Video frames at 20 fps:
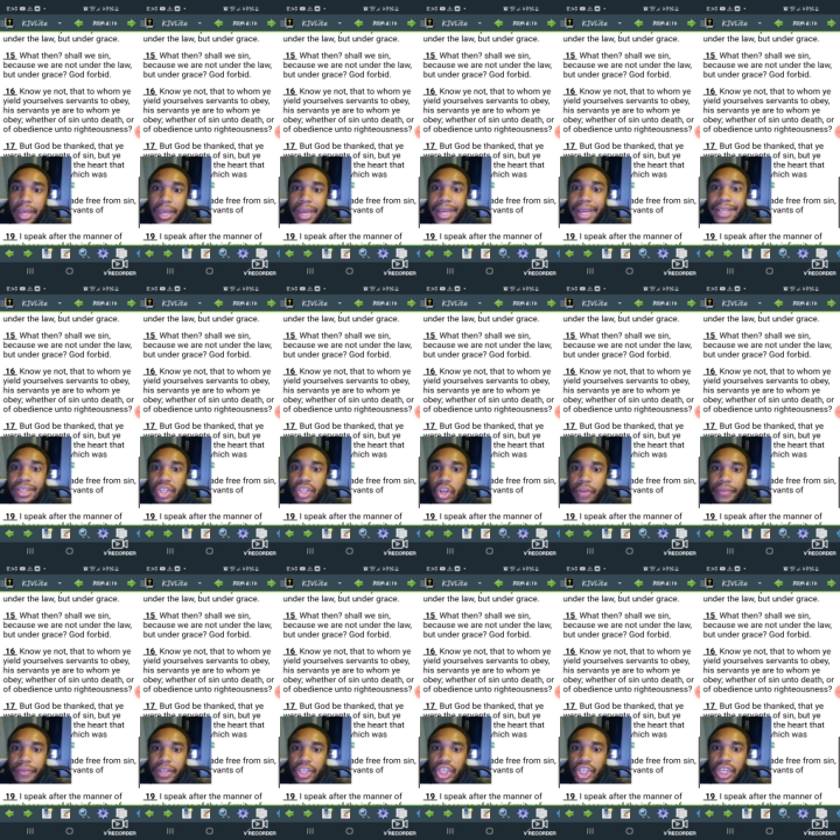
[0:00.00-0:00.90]
His
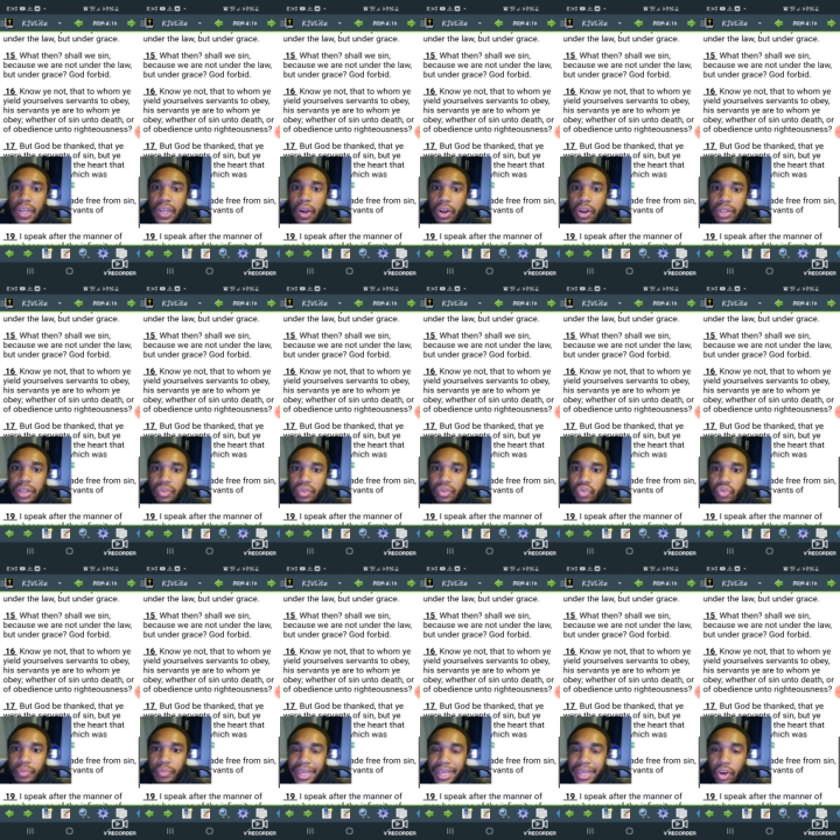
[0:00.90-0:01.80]
servants ye are to
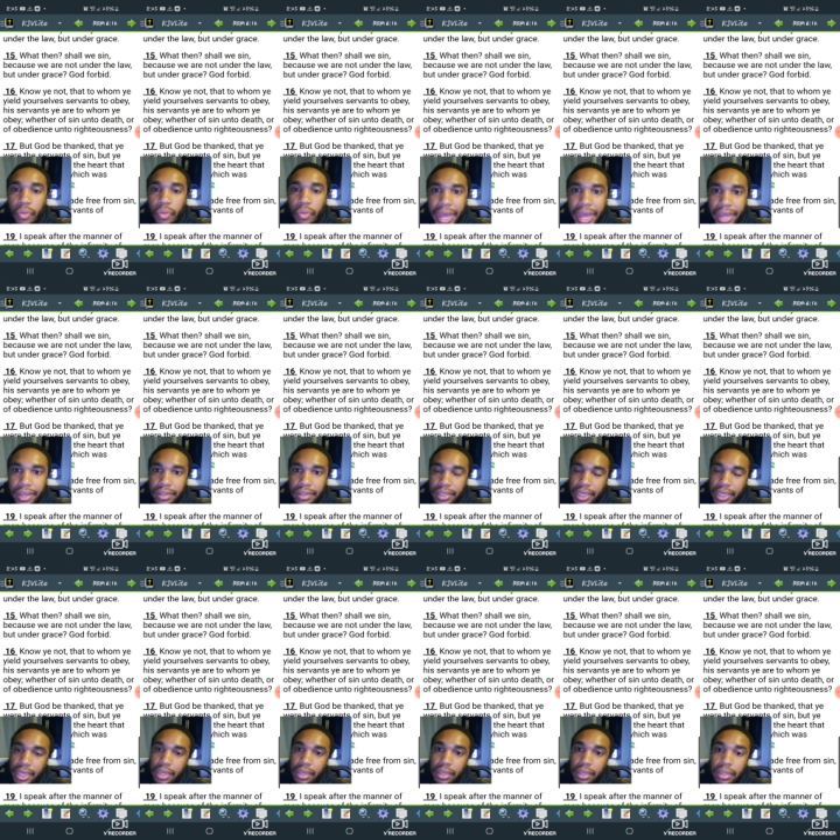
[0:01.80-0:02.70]
whom ye obey.
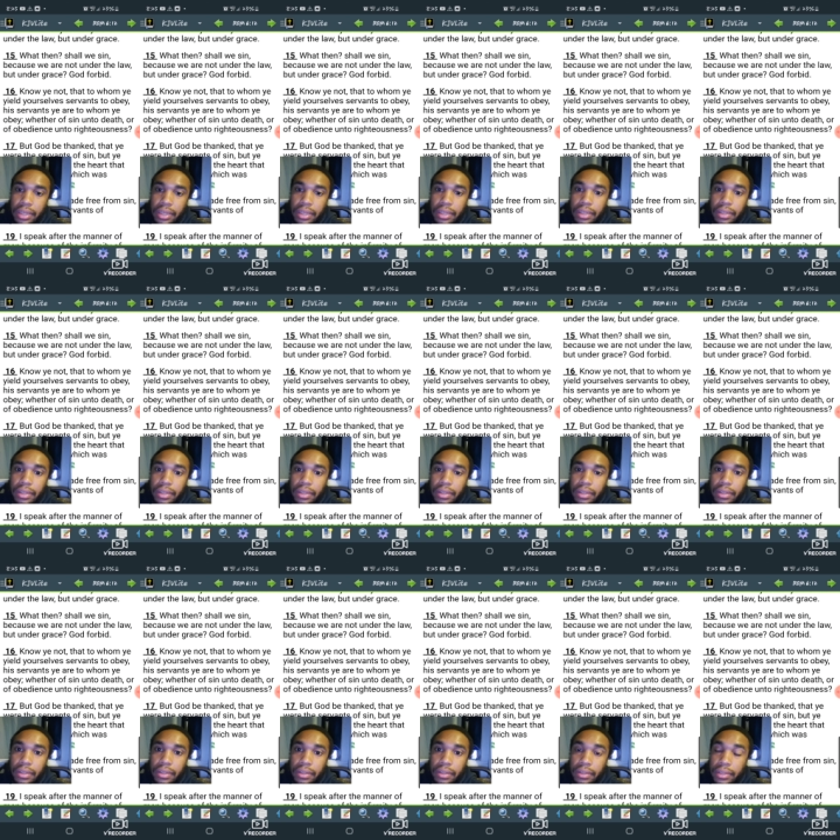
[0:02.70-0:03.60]
See?
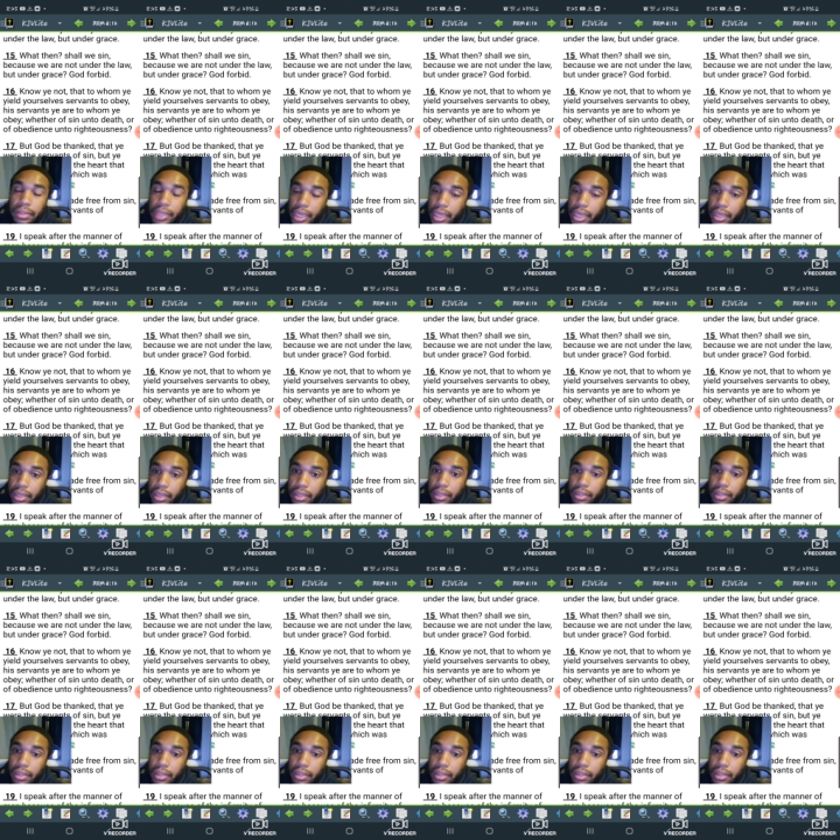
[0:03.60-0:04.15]
See?